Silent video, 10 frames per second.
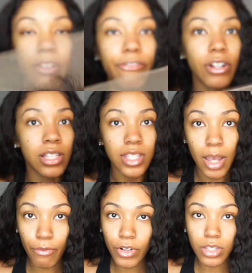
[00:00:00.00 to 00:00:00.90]
in the front.
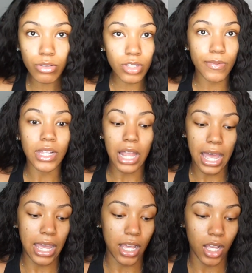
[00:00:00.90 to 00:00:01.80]
Some frontals be
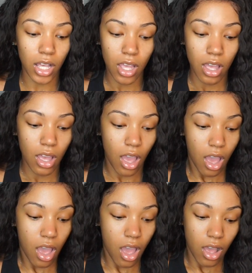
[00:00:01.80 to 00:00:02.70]
like,
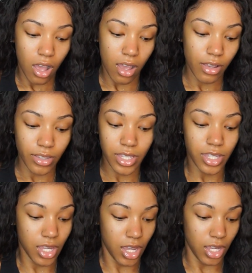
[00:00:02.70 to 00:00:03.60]

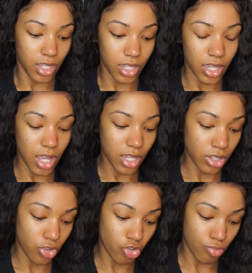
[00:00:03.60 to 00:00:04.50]
sis,
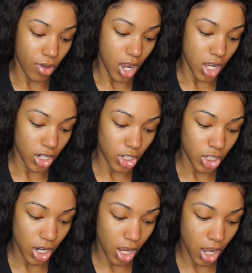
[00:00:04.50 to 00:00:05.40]
that's too
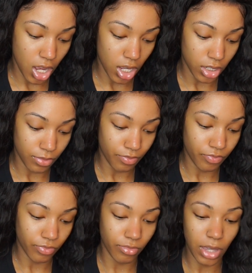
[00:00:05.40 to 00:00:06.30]
much.
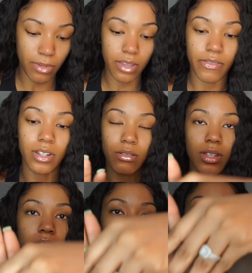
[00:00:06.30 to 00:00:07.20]
Maybe if I do
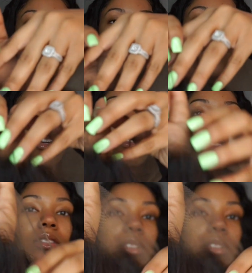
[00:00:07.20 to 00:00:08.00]
like this, you guys